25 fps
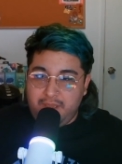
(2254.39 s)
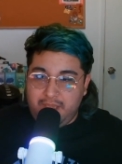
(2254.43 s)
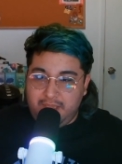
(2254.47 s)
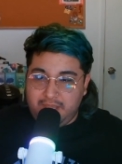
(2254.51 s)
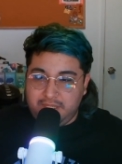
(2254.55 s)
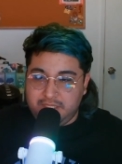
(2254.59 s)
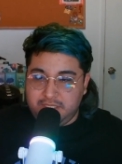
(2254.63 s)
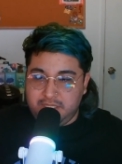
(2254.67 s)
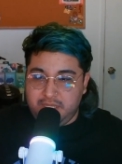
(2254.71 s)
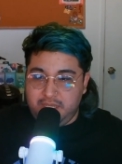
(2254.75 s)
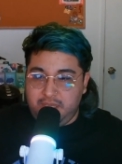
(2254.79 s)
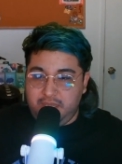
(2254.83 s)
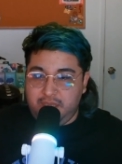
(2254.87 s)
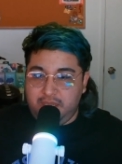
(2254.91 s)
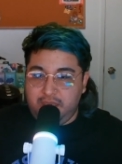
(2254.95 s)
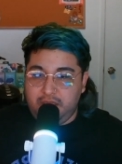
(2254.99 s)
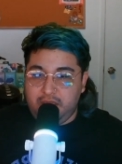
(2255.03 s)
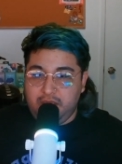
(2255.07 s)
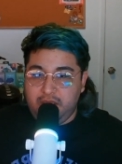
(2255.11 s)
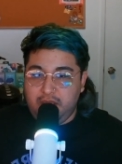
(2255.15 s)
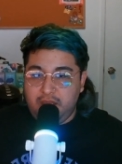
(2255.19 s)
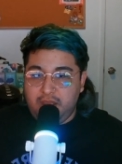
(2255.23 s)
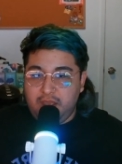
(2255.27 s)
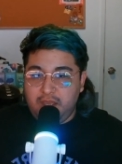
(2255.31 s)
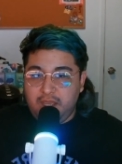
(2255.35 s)
as a
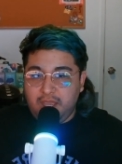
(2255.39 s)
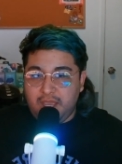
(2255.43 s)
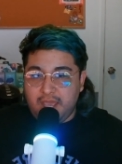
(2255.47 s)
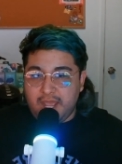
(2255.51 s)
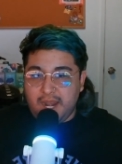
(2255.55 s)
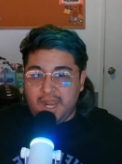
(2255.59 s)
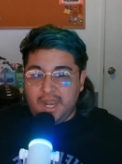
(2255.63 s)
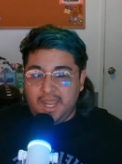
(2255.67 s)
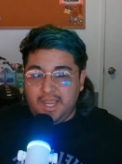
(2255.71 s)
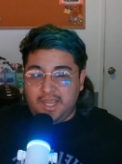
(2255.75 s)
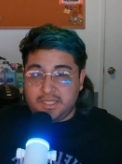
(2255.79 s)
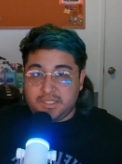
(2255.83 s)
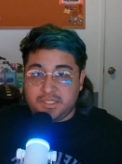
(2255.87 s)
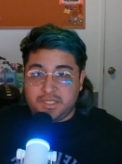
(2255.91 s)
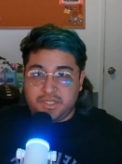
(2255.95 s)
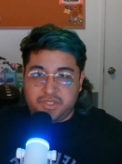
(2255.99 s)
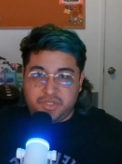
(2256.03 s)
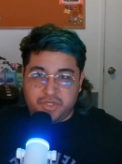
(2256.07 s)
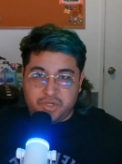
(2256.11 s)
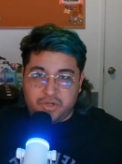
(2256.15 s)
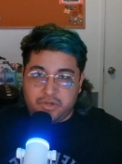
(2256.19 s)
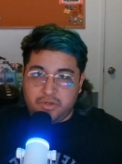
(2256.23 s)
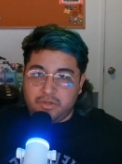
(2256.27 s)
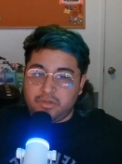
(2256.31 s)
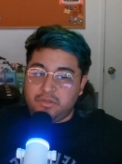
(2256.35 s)
kind of like as a
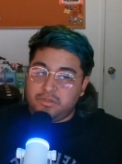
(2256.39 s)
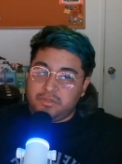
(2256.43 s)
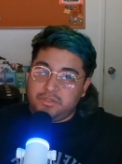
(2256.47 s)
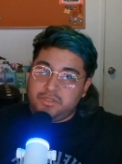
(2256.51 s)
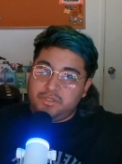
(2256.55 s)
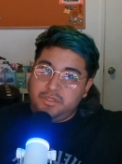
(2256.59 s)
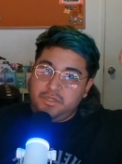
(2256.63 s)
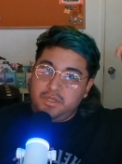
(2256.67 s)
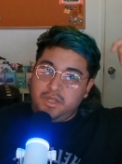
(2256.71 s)
journal.